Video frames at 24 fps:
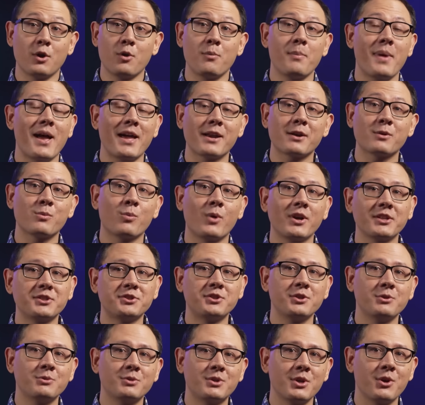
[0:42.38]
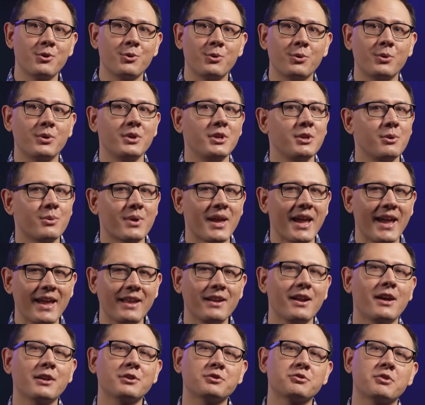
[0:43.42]
no matter what you do, you
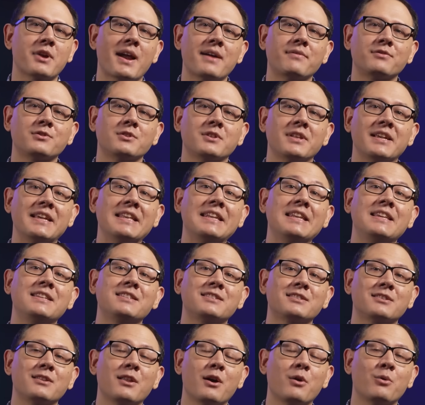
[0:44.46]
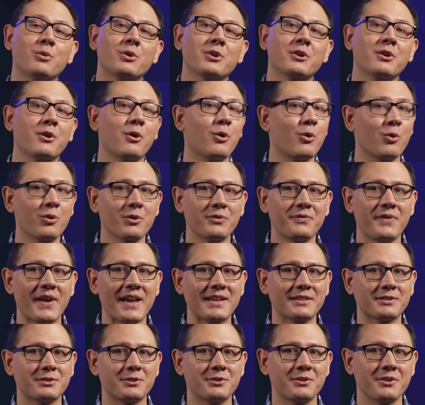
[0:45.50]
cannot travel any slower or
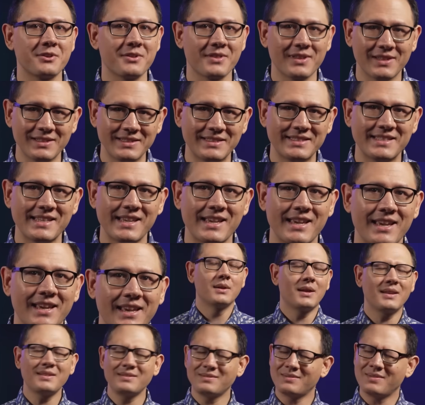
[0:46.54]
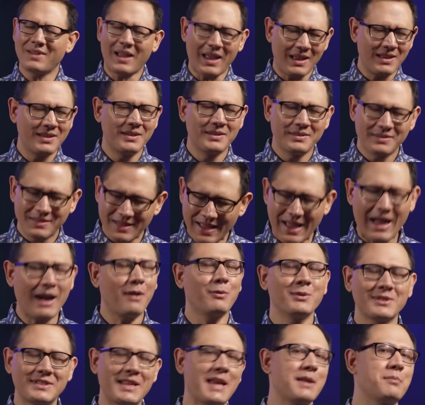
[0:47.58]
faster than c. And
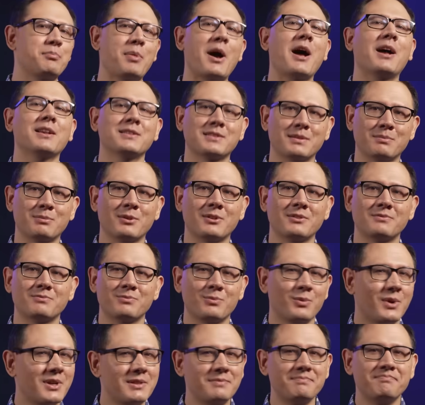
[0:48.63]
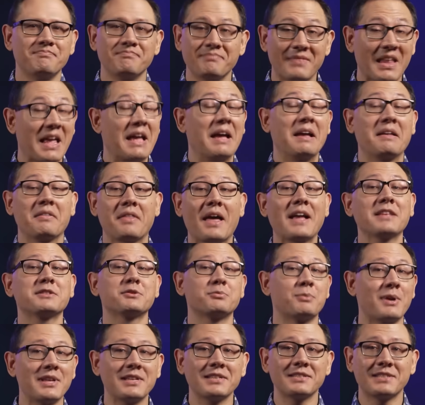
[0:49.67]
how is that possible? Well,
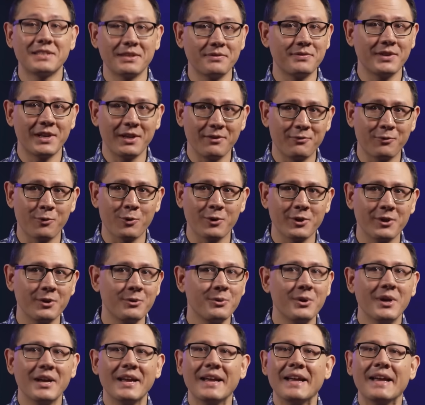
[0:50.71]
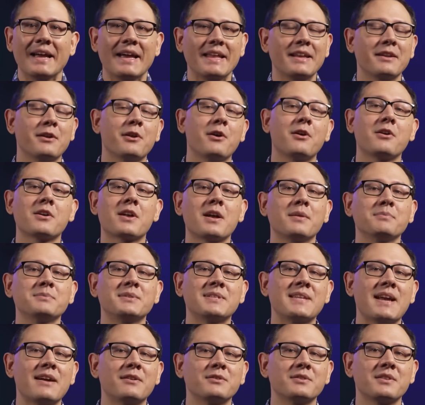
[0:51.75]
that's relativity for you. And it all comes
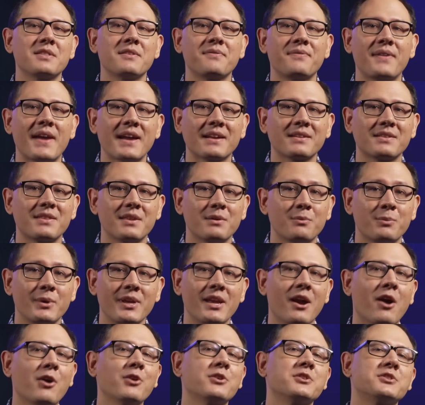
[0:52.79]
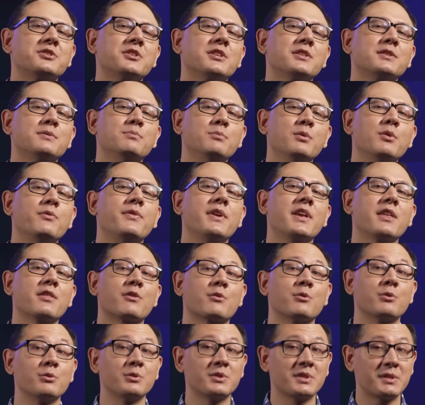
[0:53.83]
down to the fact that we aren't just moving
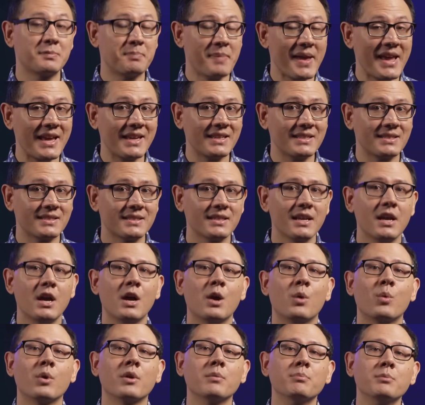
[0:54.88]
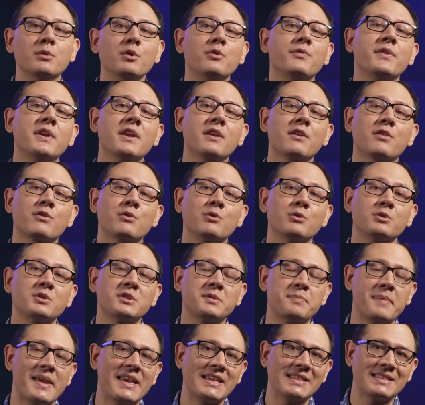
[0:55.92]
through space, we're moving through
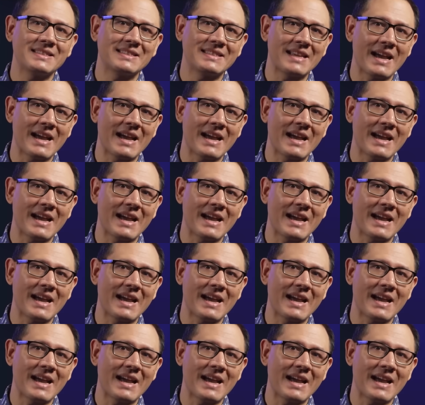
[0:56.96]
space